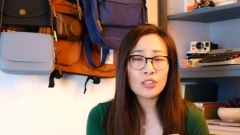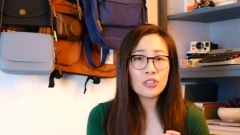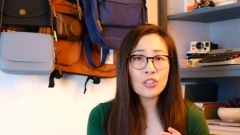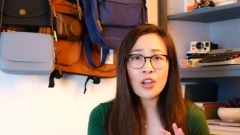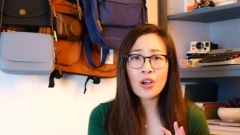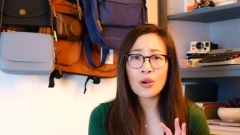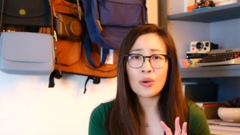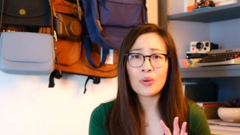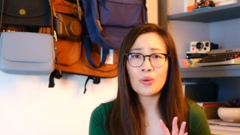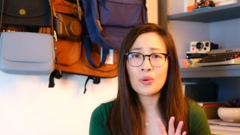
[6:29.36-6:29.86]

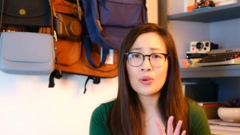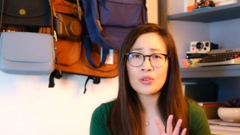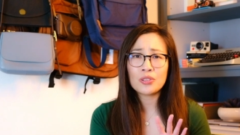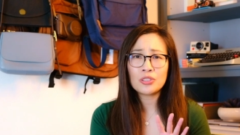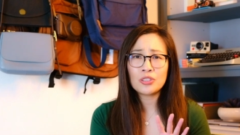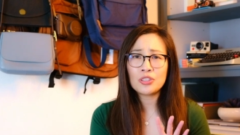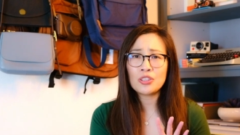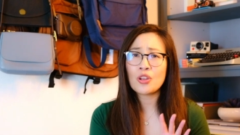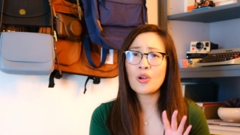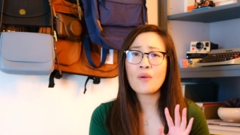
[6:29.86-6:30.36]
No.
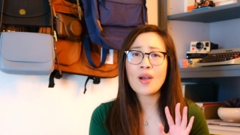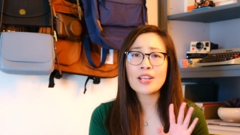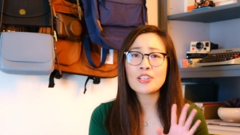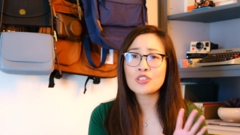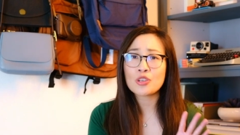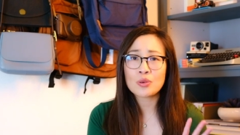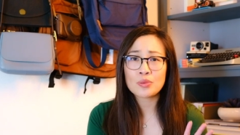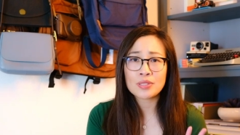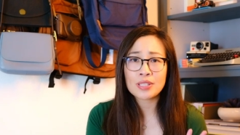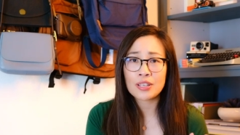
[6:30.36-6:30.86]
No, I
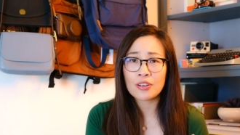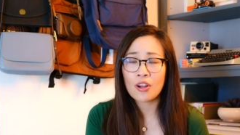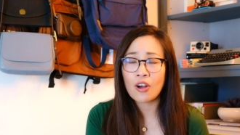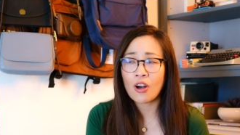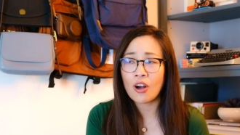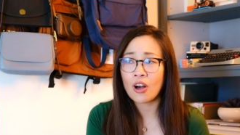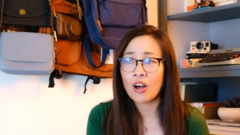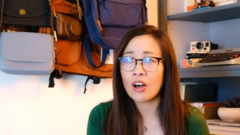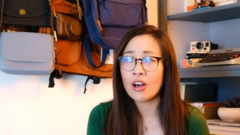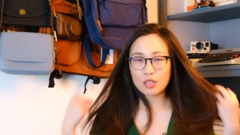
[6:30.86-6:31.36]
don't at
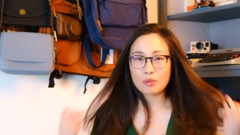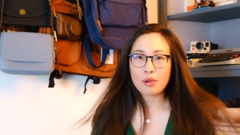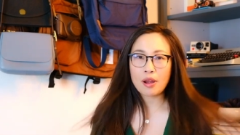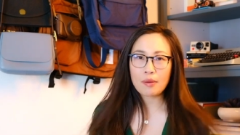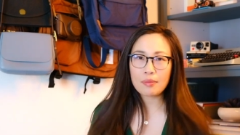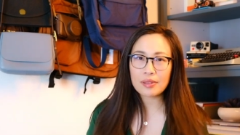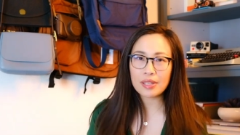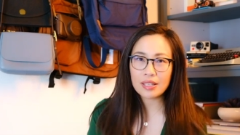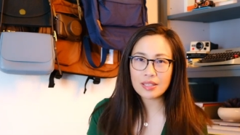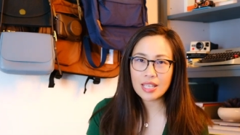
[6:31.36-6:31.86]
all. He'd
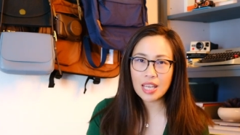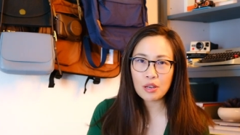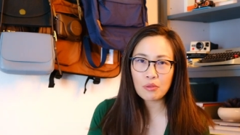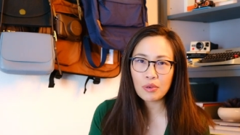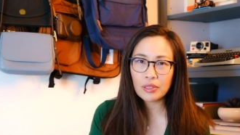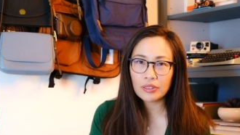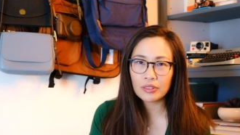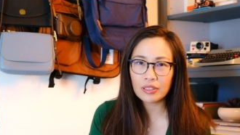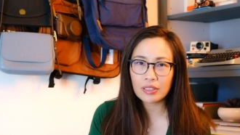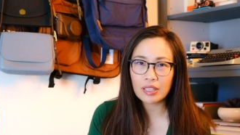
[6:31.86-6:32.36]
probably take
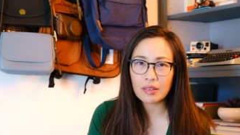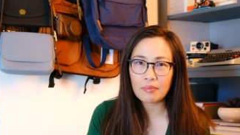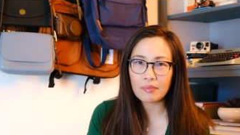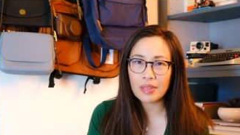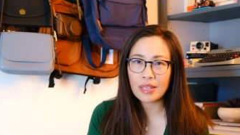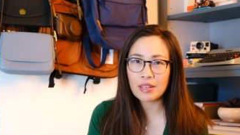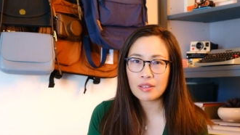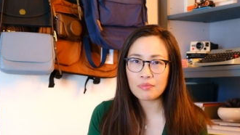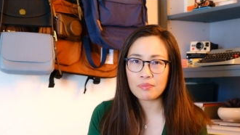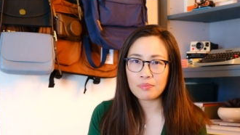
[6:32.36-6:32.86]
one look at
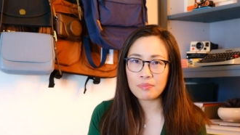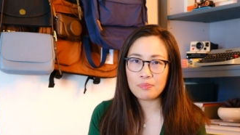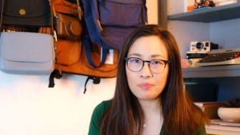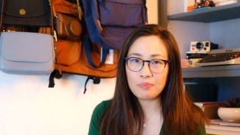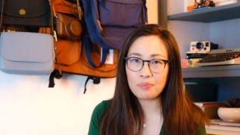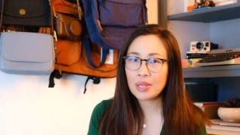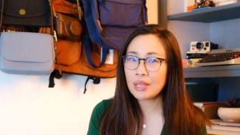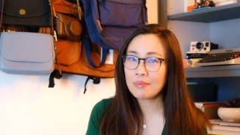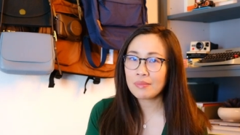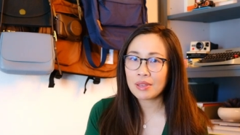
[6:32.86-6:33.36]
me and
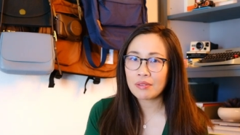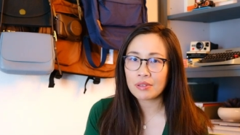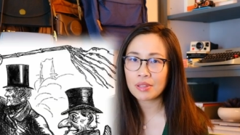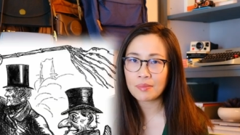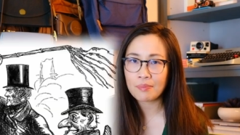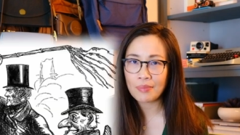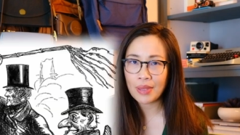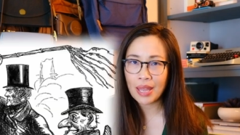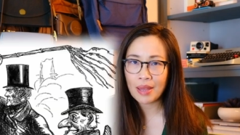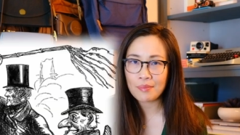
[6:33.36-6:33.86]
beat me with
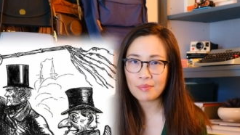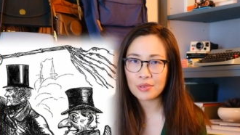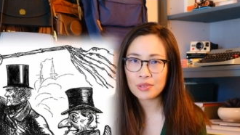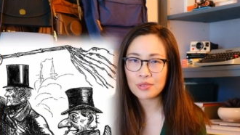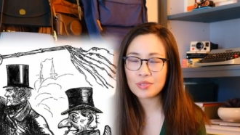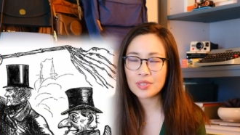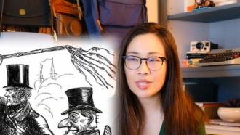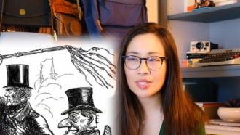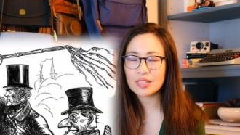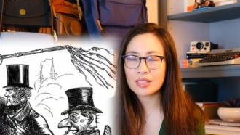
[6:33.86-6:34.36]
a
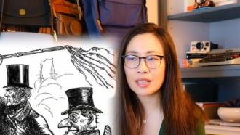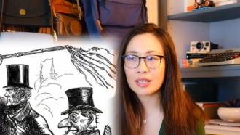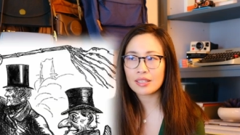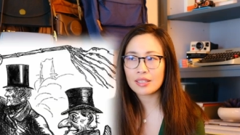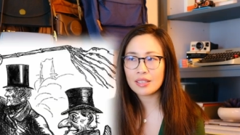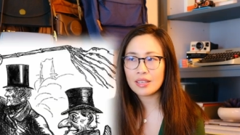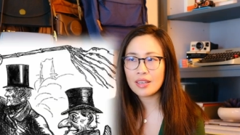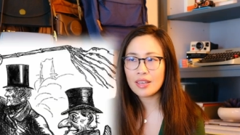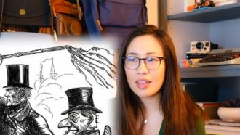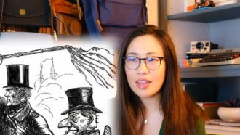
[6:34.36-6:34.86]
bamboo
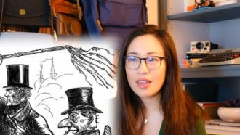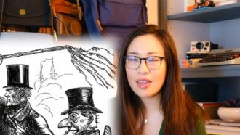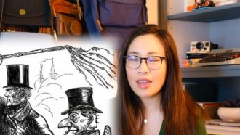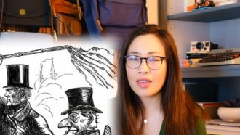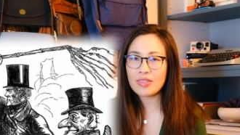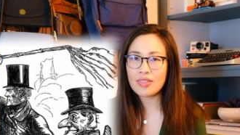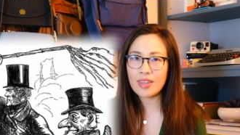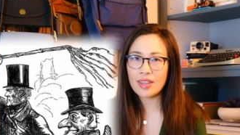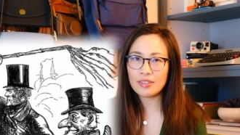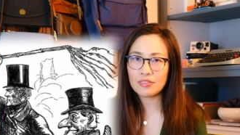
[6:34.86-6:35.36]
stick
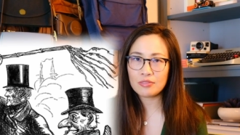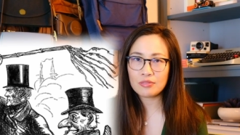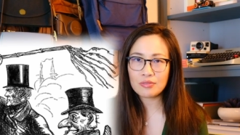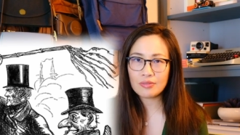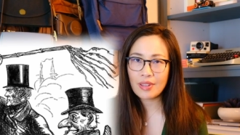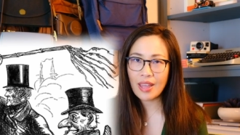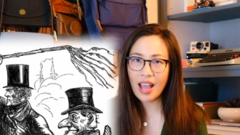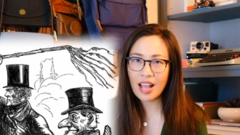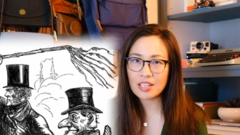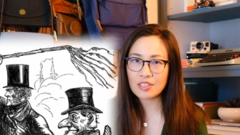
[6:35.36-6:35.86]
and then
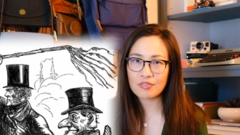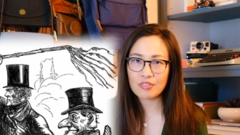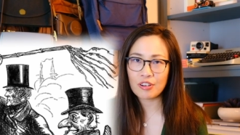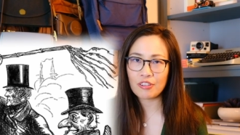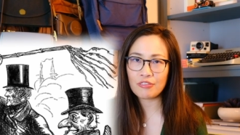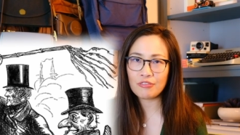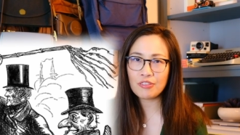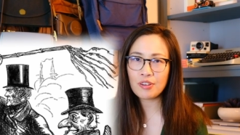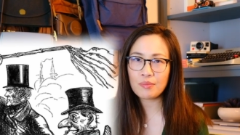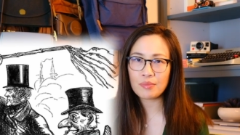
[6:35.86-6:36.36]
ask for
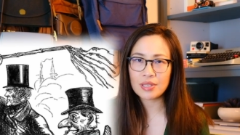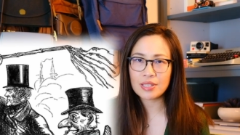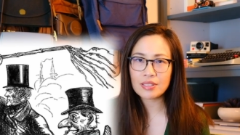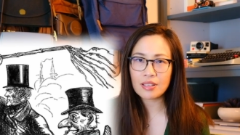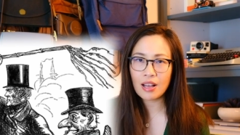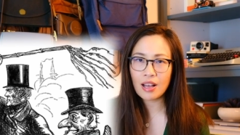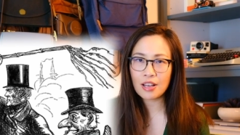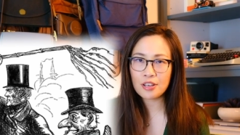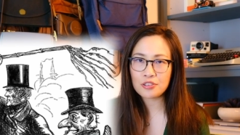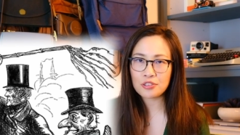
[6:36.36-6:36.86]
a foot
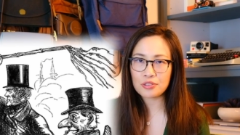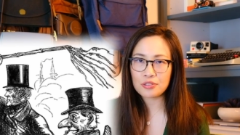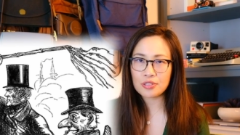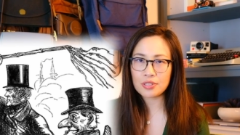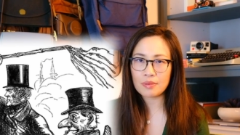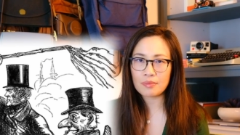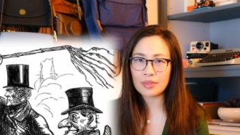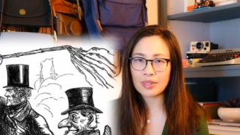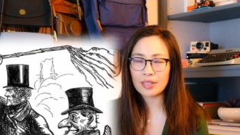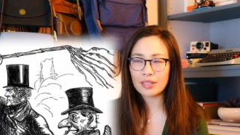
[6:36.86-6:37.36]
massage or
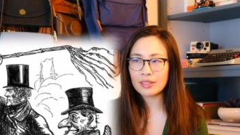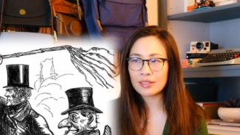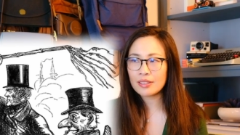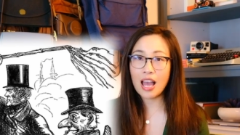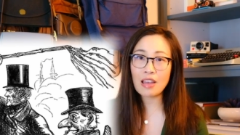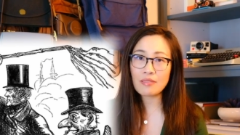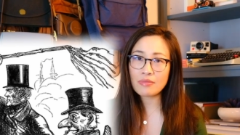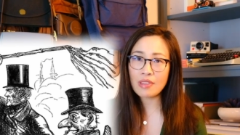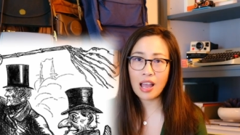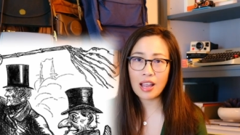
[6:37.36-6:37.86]
something.
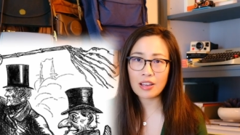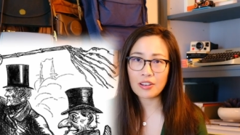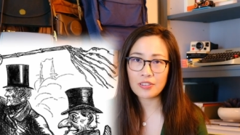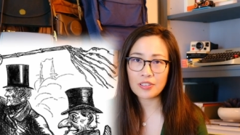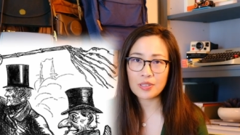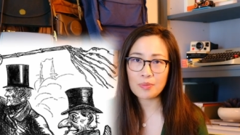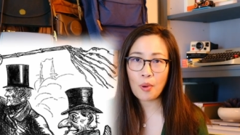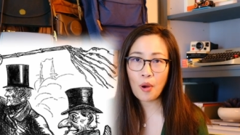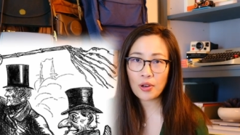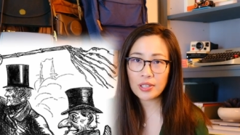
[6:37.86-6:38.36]
I'm not going
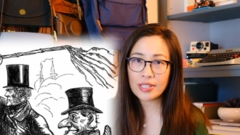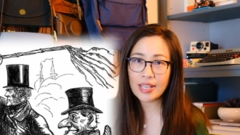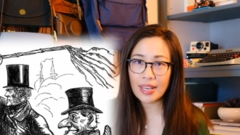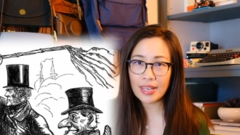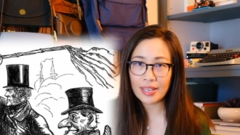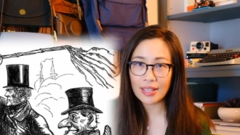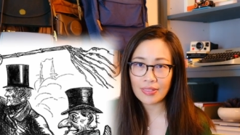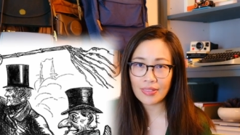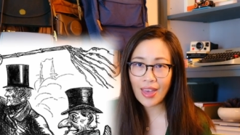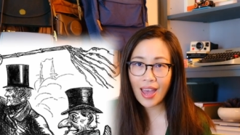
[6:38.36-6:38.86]
to
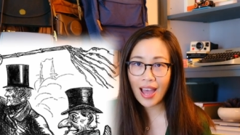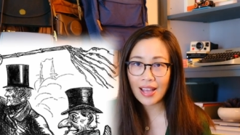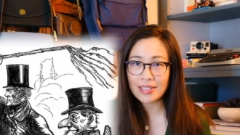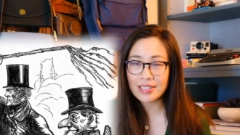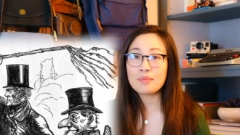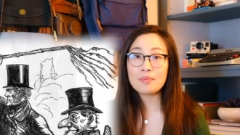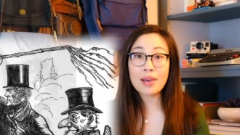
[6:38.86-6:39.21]
partake in that.